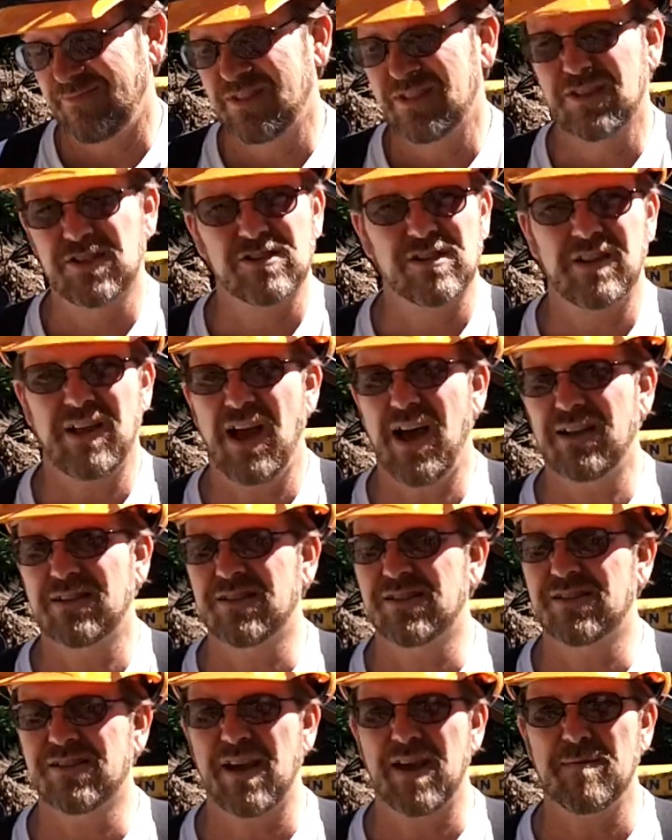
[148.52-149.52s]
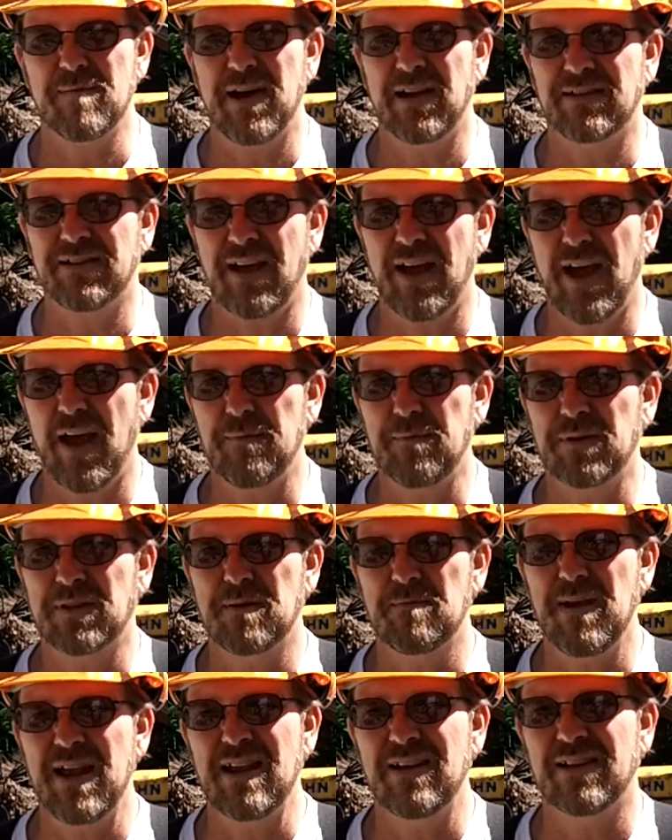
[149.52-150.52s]
there's a lot to say about that, but
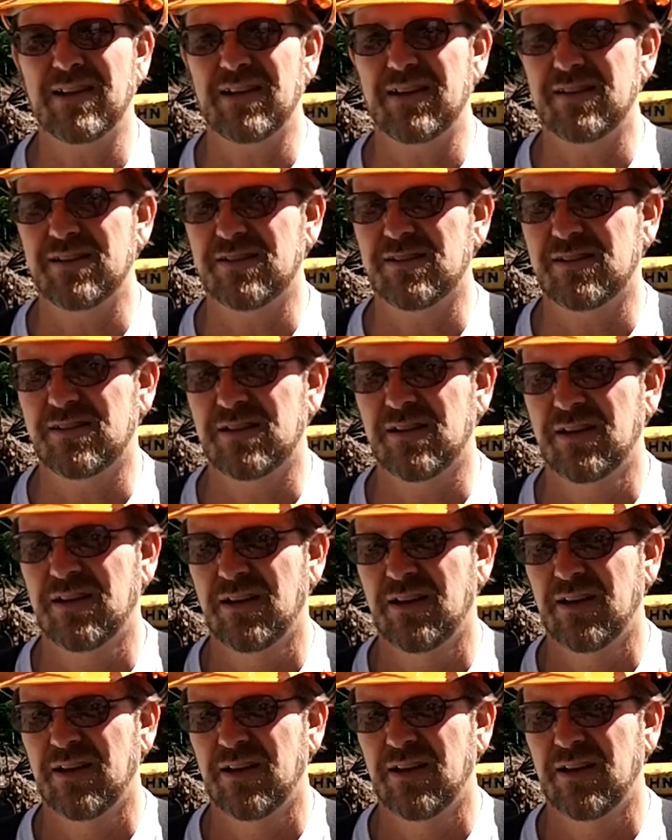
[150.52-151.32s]
the main thing is